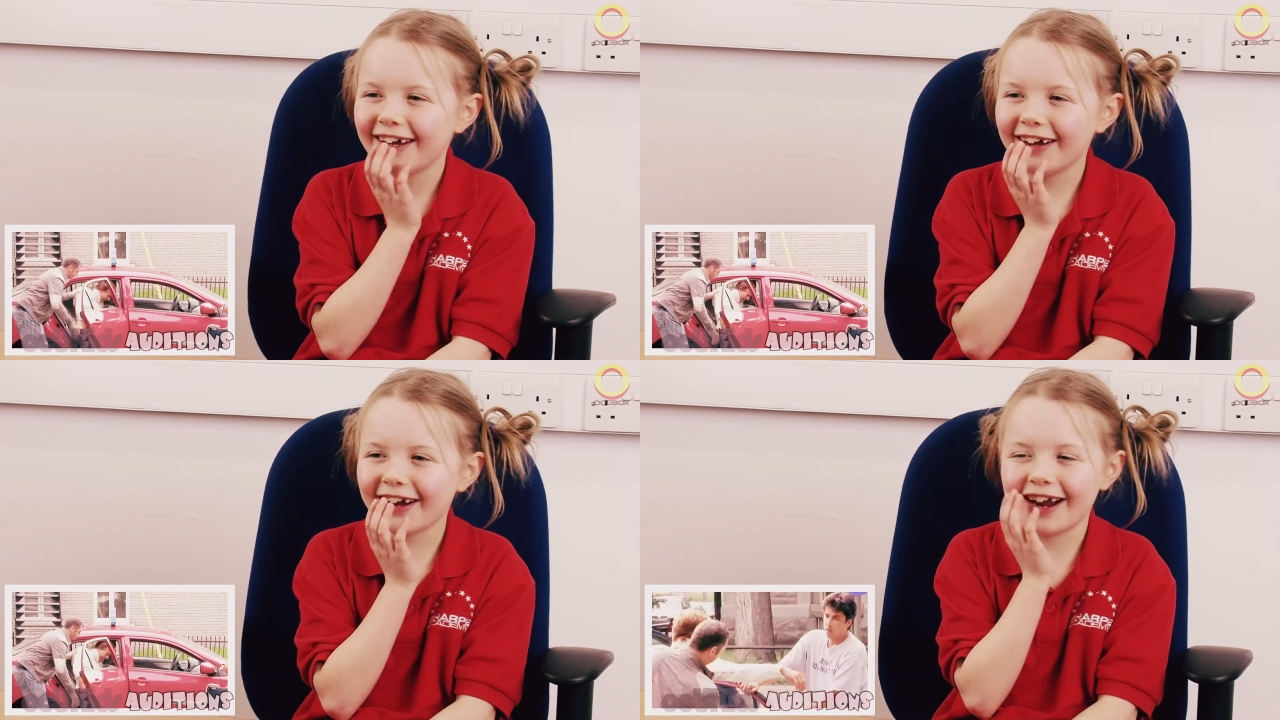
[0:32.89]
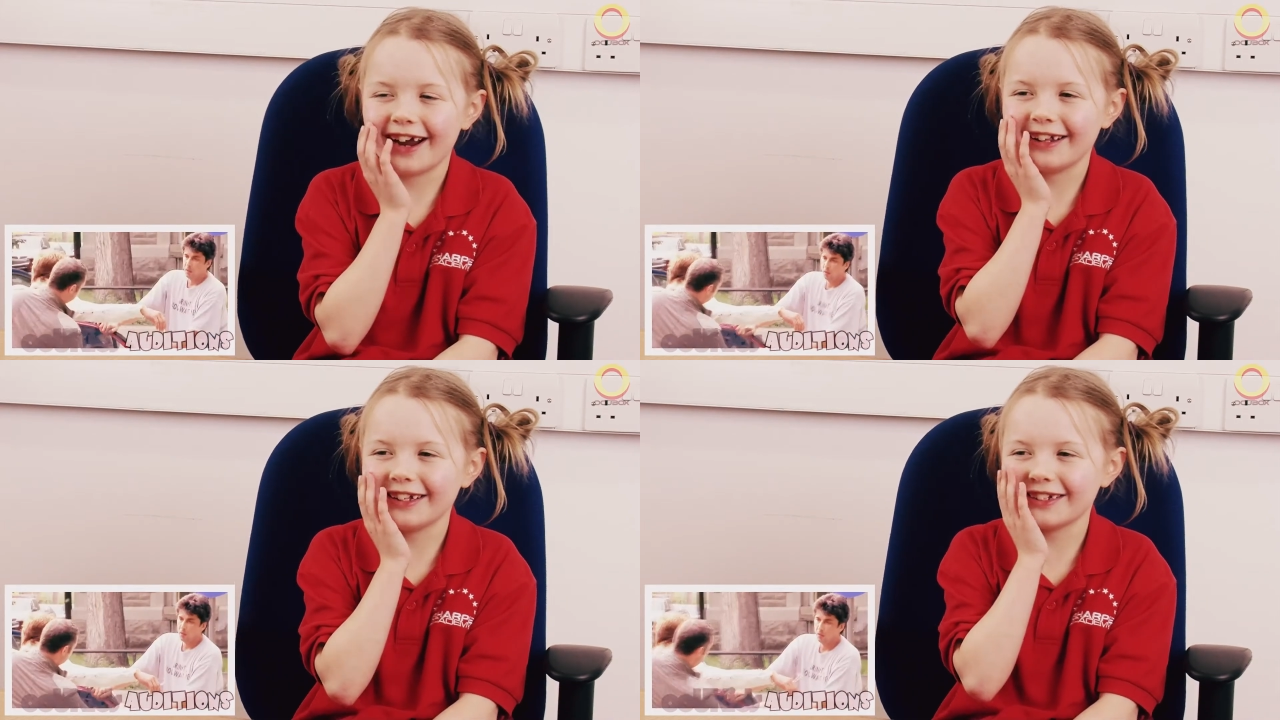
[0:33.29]

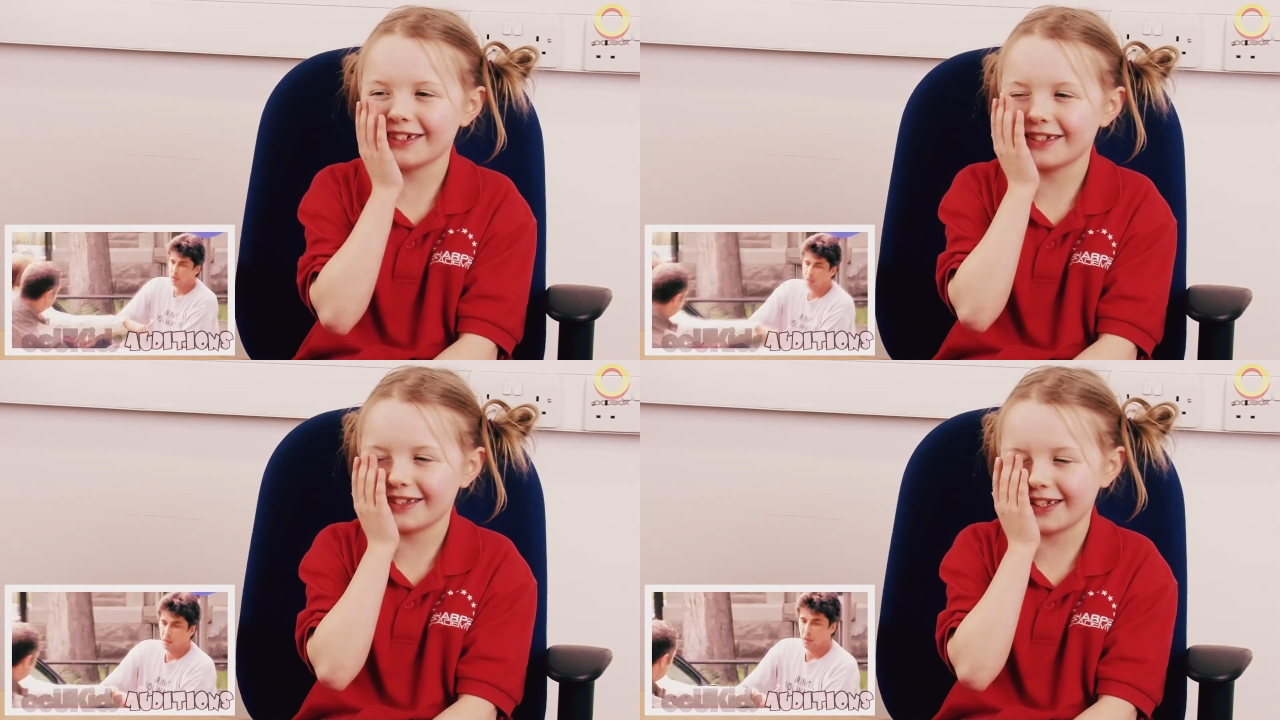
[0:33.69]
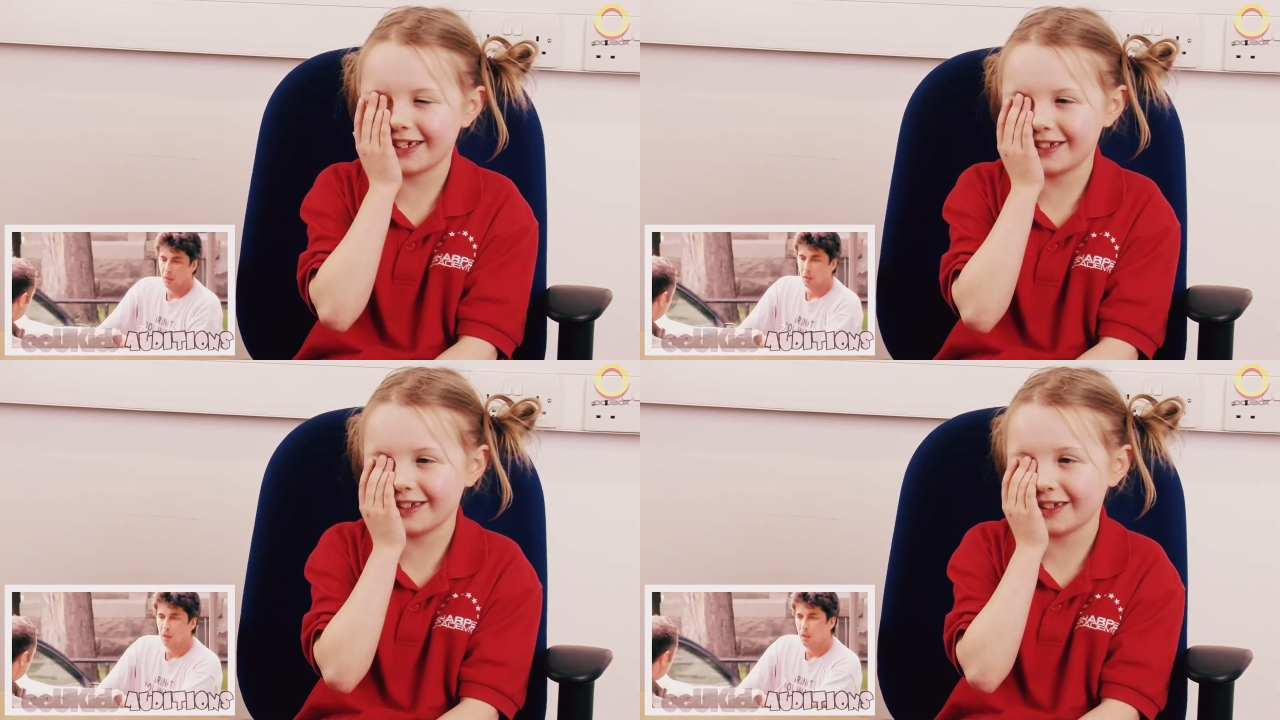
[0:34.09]
Okay, that
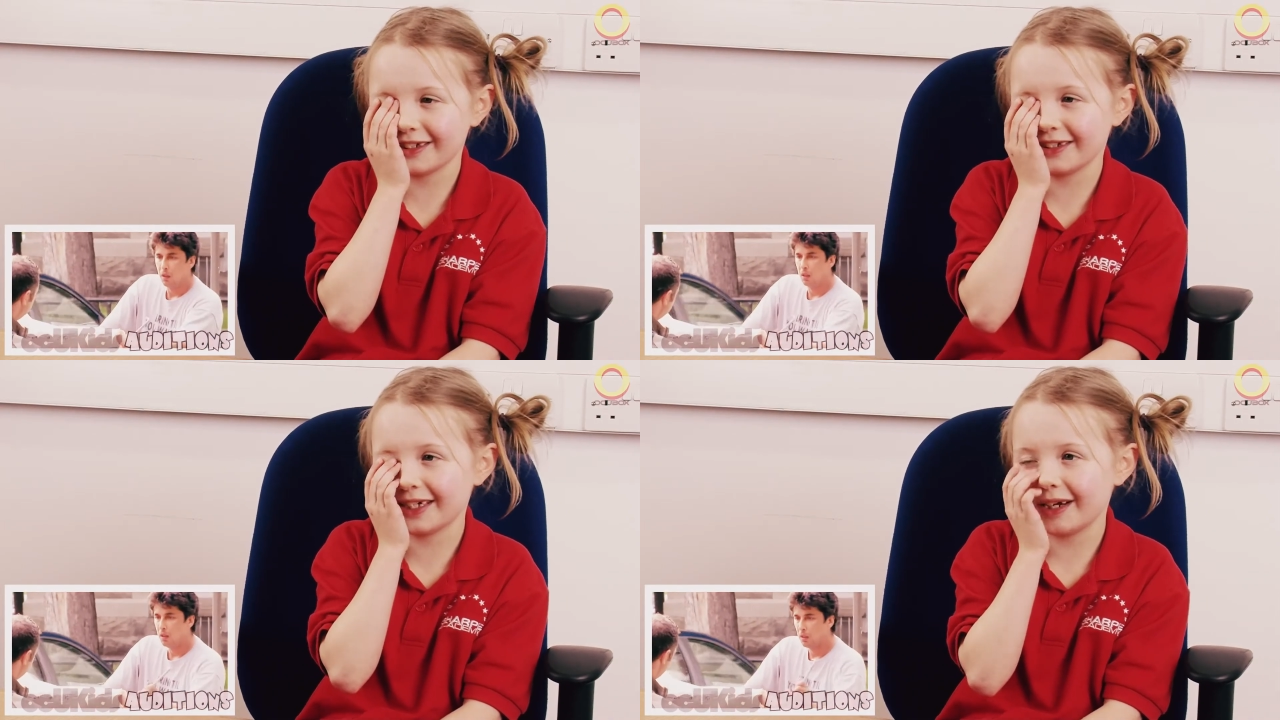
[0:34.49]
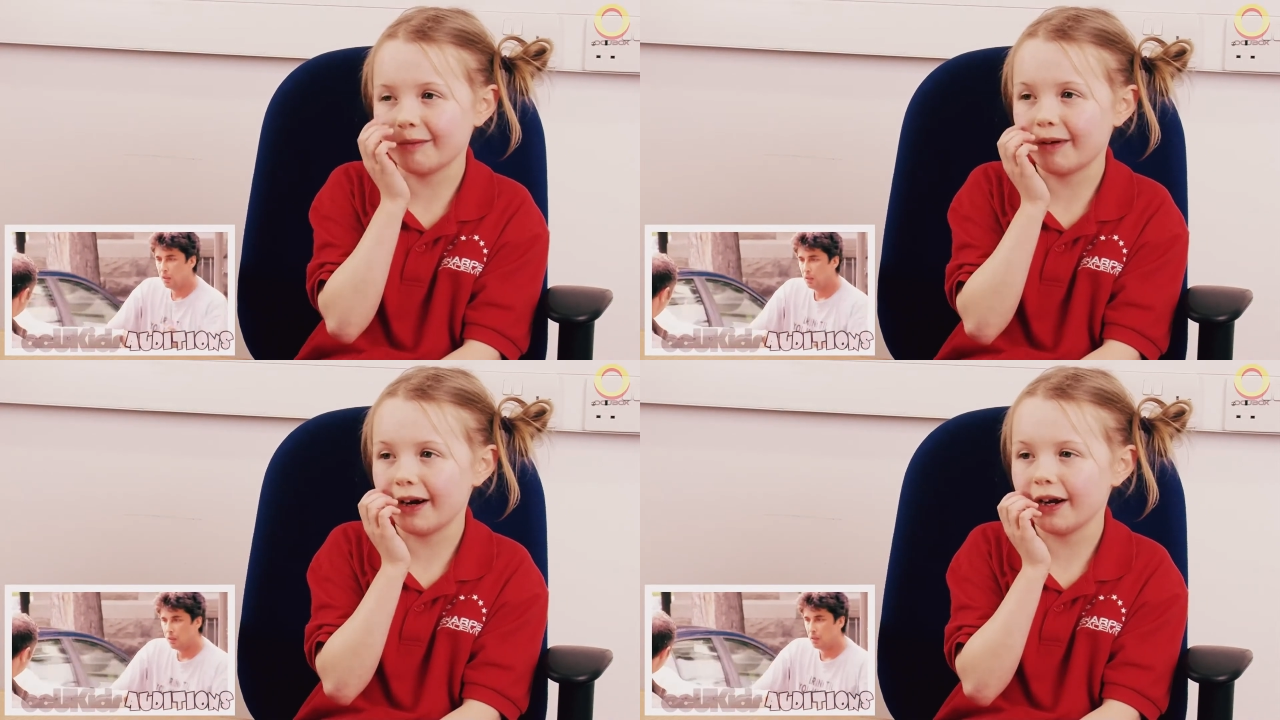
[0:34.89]
just doesn't sound
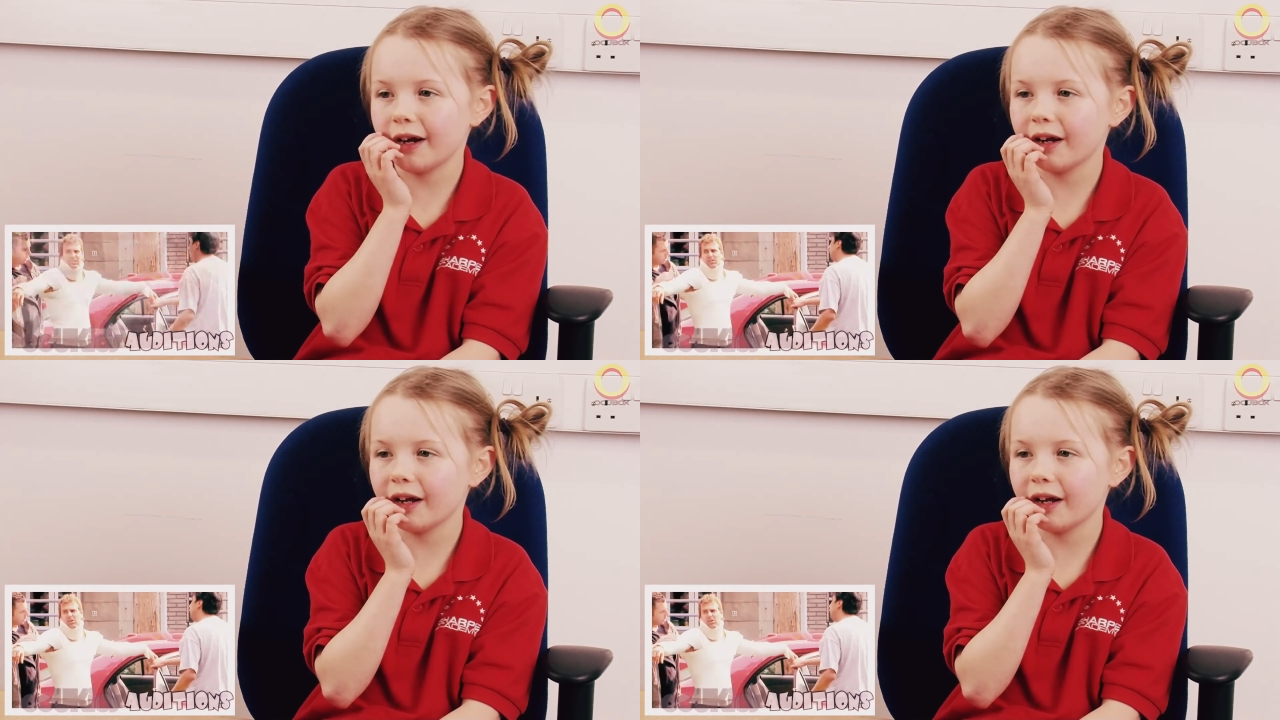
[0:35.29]
right.